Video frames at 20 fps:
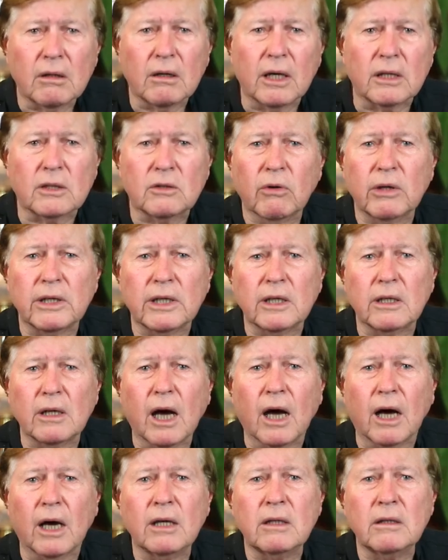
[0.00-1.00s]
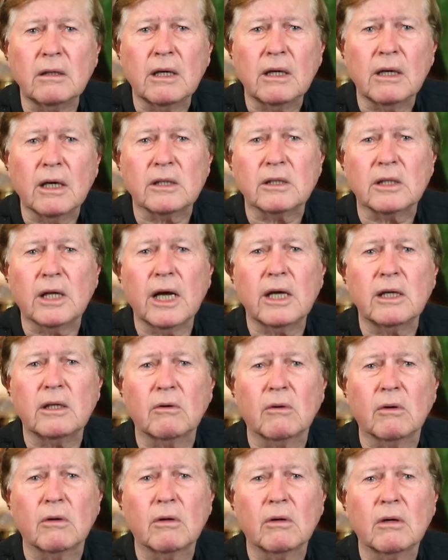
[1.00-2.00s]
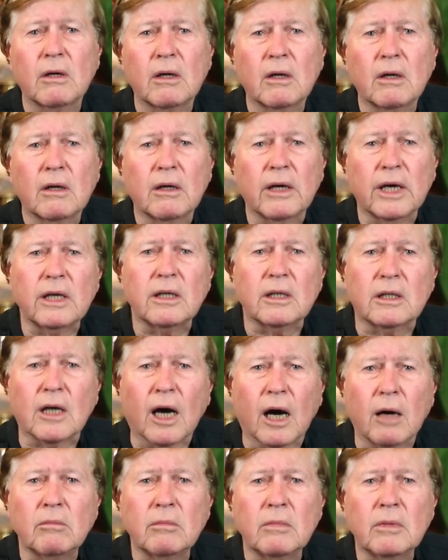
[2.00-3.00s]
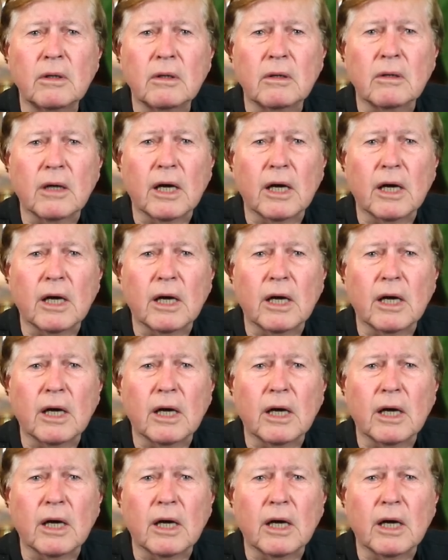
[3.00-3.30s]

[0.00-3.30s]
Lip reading: at 29, has an annual income,